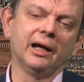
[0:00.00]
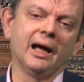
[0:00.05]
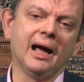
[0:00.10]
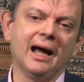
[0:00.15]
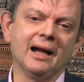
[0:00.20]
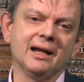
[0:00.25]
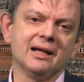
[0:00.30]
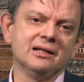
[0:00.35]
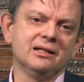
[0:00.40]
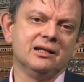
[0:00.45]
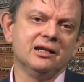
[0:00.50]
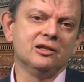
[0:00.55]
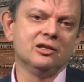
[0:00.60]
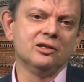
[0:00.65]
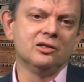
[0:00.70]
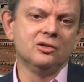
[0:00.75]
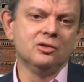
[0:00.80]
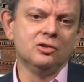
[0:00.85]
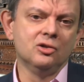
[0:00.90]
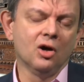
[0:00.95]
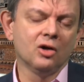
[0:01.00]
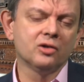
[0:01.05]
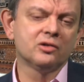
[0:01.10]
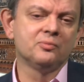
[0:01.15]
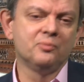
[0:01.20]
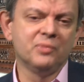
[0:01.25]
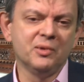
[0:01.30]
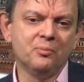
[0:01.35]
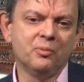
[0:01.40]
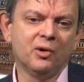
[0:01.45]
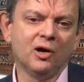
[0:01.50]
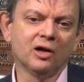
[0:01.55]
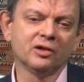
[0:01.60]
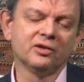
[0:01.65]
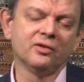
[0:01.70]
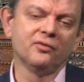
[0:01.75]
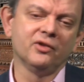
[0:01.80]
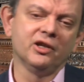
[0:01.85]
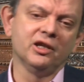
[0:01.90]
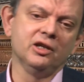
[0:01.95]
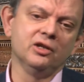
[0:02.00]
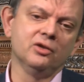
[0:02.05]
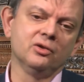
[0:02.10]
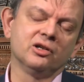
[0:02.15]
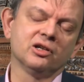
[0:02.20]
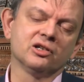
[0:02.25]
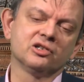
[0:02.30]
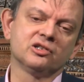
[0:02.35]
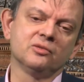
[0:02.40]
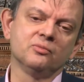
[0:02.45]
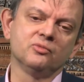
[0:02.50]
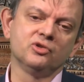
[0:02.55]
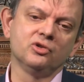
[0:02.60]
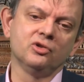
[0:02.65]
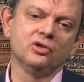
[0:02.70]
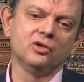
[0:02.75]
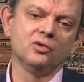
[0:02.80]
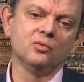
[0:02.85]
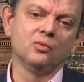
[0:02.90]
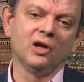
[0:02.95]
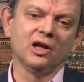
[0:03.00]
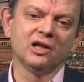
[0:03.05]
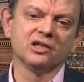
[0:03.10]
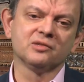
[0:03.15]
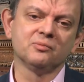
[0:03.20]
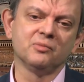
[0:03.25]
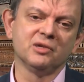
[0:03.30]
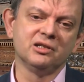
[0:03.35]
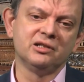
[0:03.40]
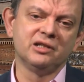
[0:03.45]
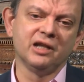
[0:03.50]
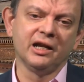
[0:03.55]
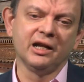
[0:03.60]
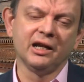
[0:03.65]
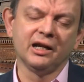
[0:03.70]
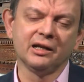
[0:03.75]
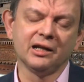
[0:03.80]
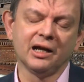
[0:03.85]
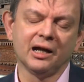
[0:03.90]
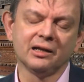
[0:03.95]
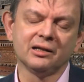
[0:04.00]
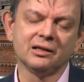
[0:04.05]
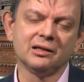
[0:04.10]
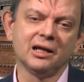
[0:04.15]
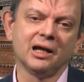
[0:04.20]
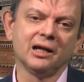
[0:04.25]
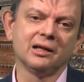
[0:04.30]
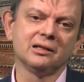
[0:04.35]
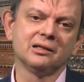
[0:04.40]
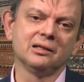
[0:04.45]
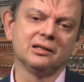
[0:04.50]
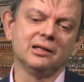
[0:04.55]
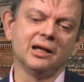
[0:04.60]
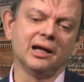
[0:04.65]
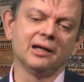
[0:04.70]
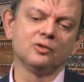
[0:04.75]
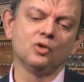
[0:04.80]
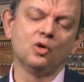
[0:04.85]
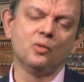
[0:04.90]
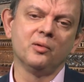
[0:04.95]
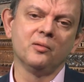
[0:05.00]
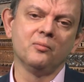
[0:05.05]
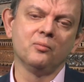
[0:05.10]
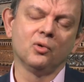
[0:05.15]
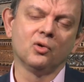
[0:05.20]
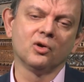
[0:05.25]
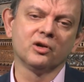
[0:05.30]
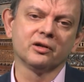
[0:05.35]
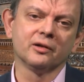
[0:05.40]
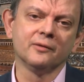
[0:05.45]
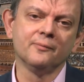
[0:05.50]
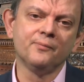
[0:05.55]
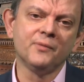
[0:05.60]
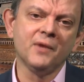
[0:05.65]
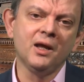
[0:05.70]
and indeed not be part of the EU customs union whilst maintaining that open border.